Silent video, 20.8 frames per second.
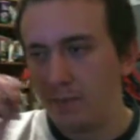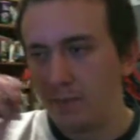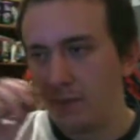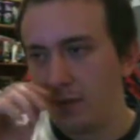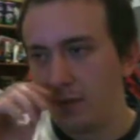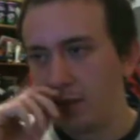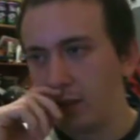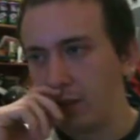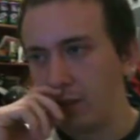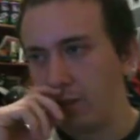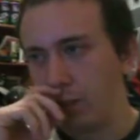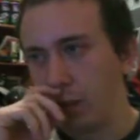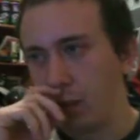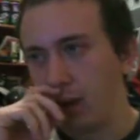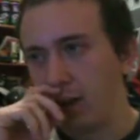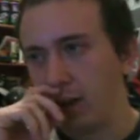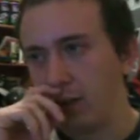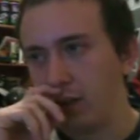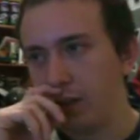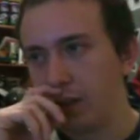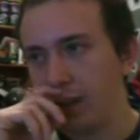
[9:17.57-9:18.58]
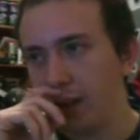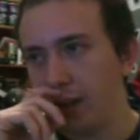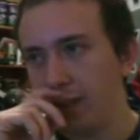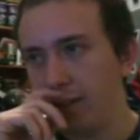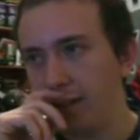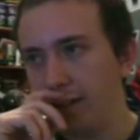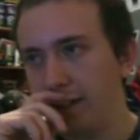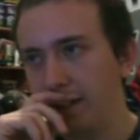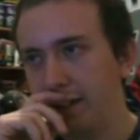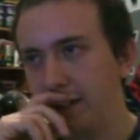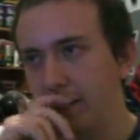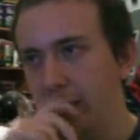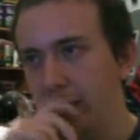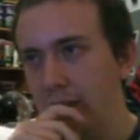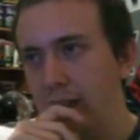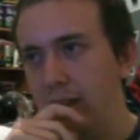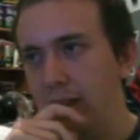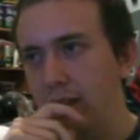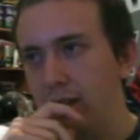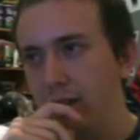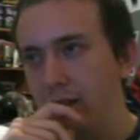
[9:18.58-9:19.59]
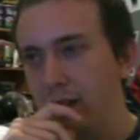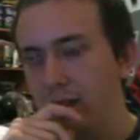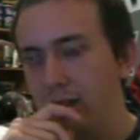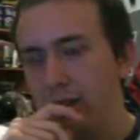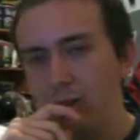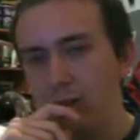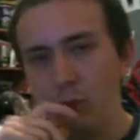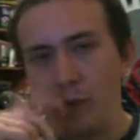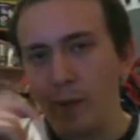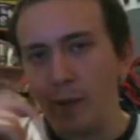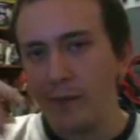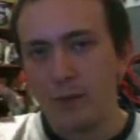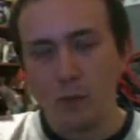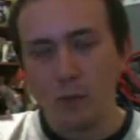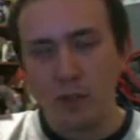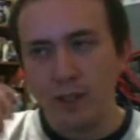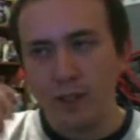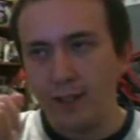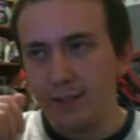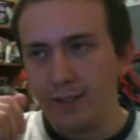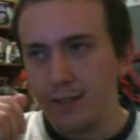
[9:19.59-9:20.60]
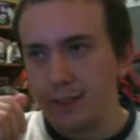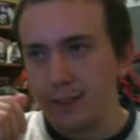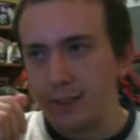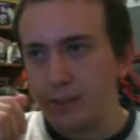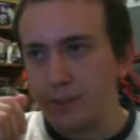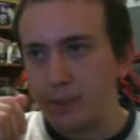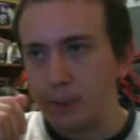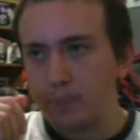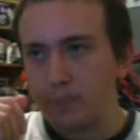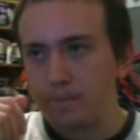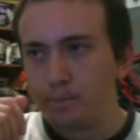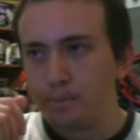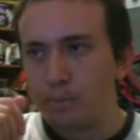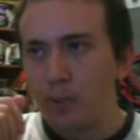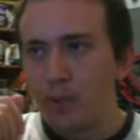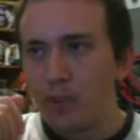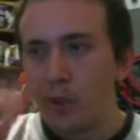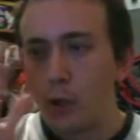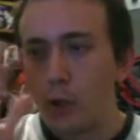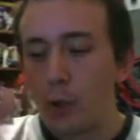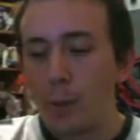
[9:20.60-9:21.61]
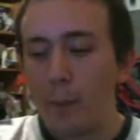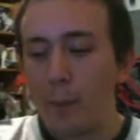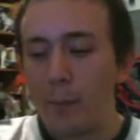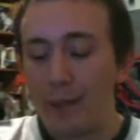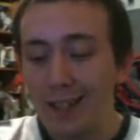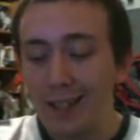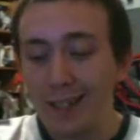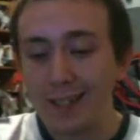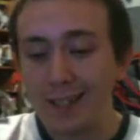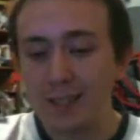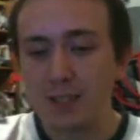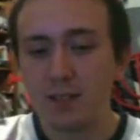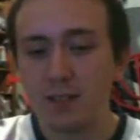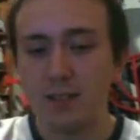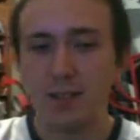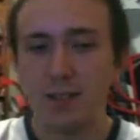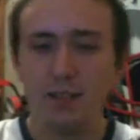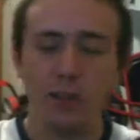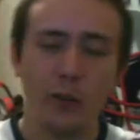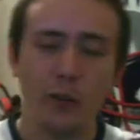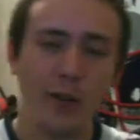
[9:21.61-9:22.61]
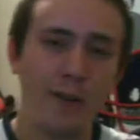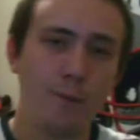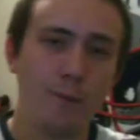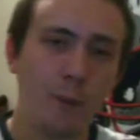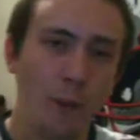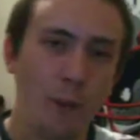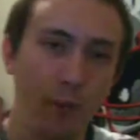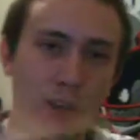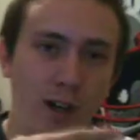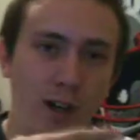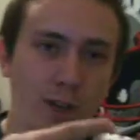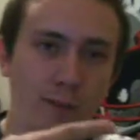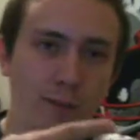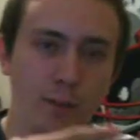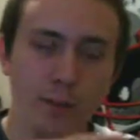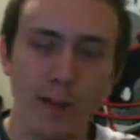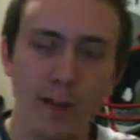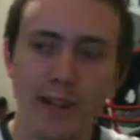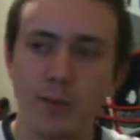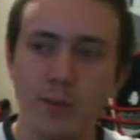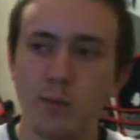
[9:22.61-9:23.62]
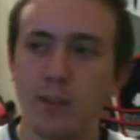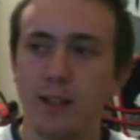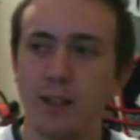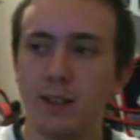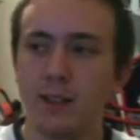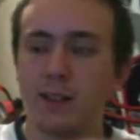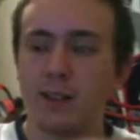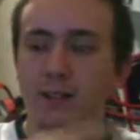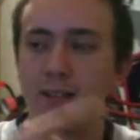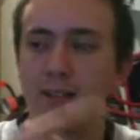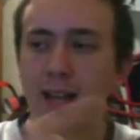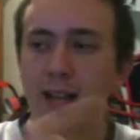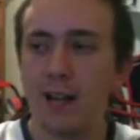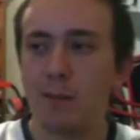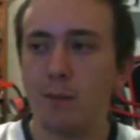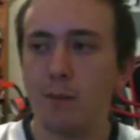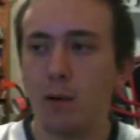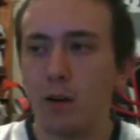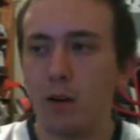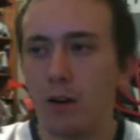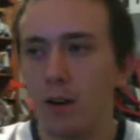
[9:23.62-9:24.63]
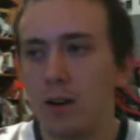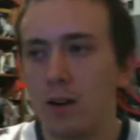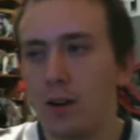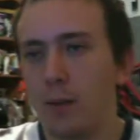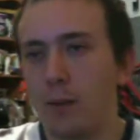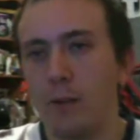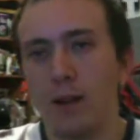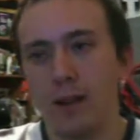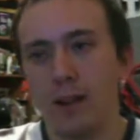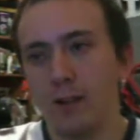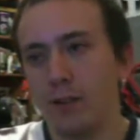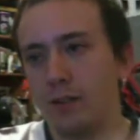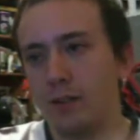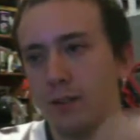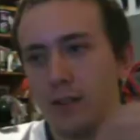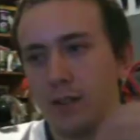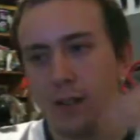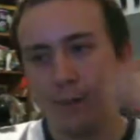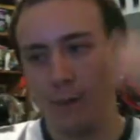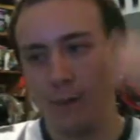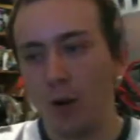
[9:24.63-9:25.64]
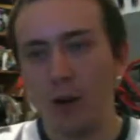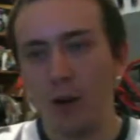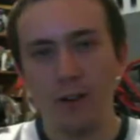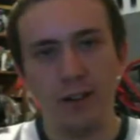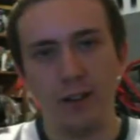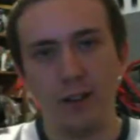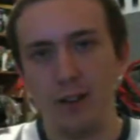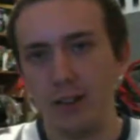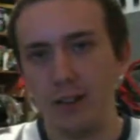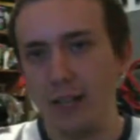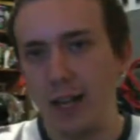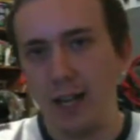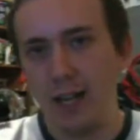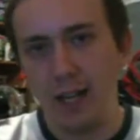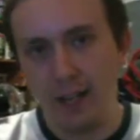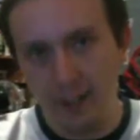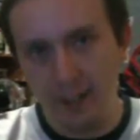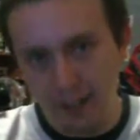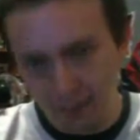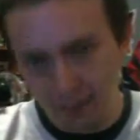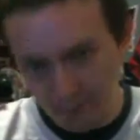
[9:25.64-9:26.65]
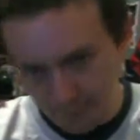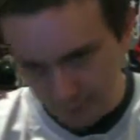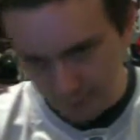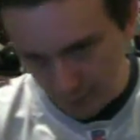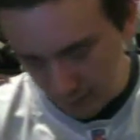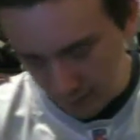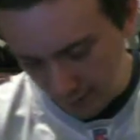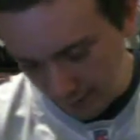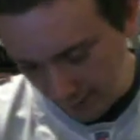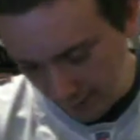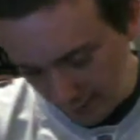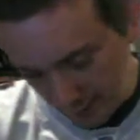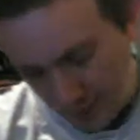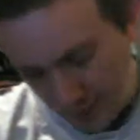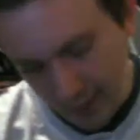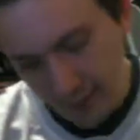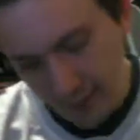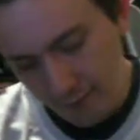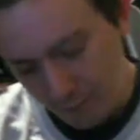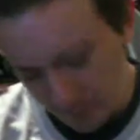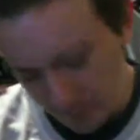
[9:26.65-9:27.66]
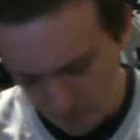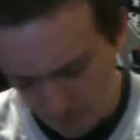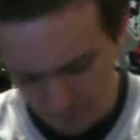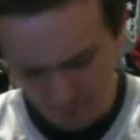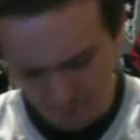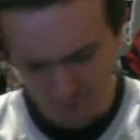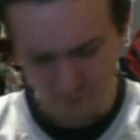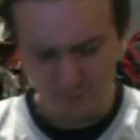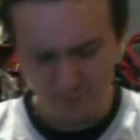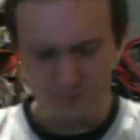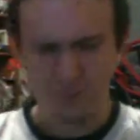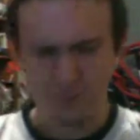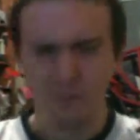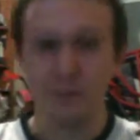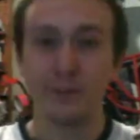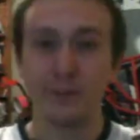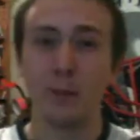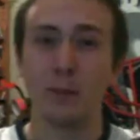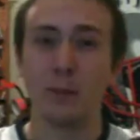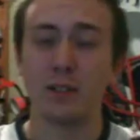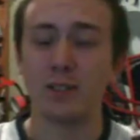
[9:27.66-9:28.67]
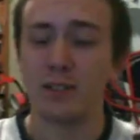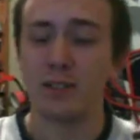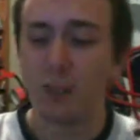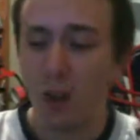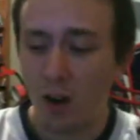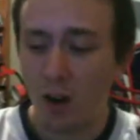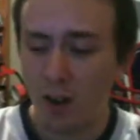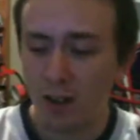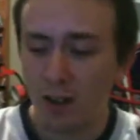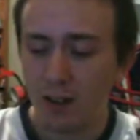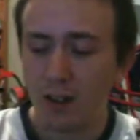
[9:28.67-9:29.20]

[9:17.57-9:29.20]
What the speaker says: Cleveland Browns, and Ravens win easily. So there are my picks. You had my record from last week in the sidebar. I've gone decline on a decline from the start.